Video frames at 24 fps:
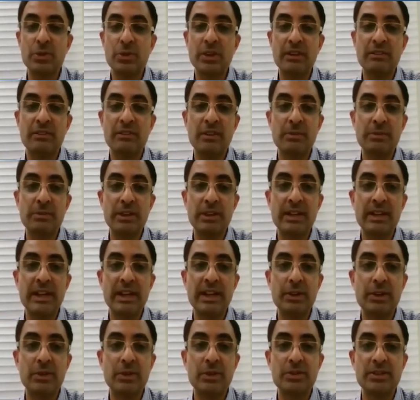to confirm the
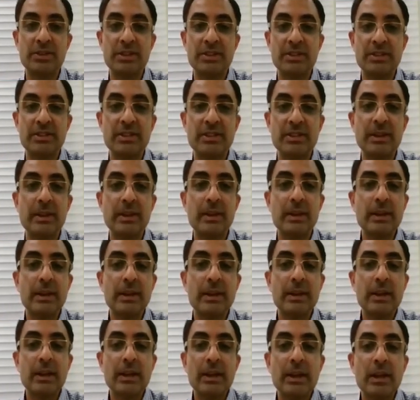diagnosis.
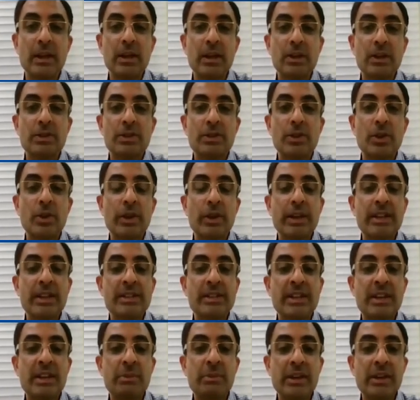So in
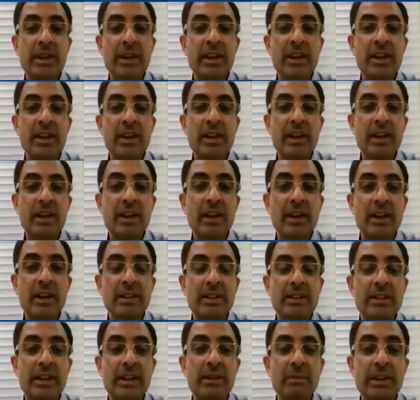summary,
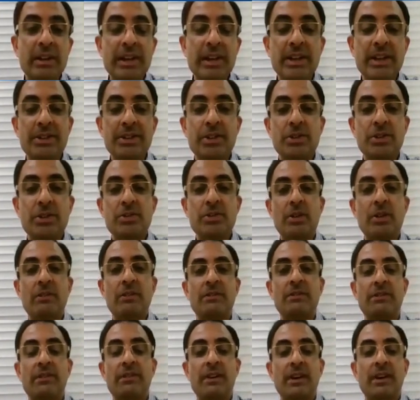the limitations
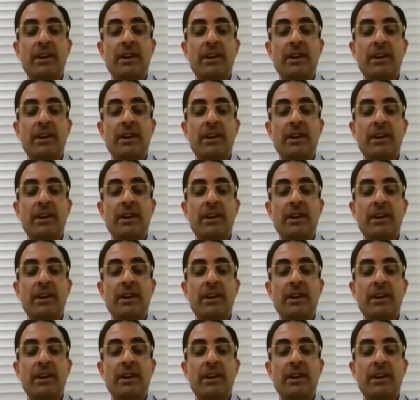of